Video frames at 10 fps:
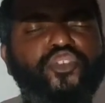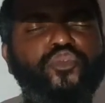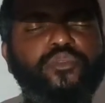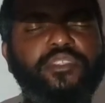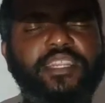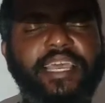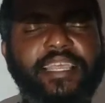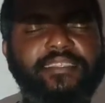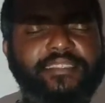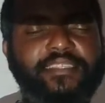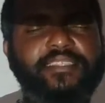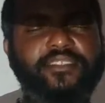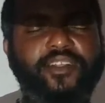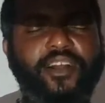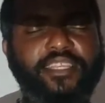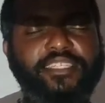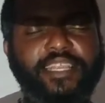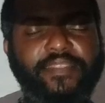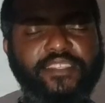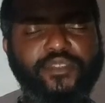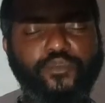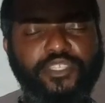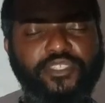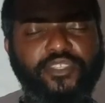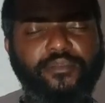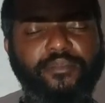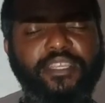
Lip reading: utilize this knowledge and this wisdom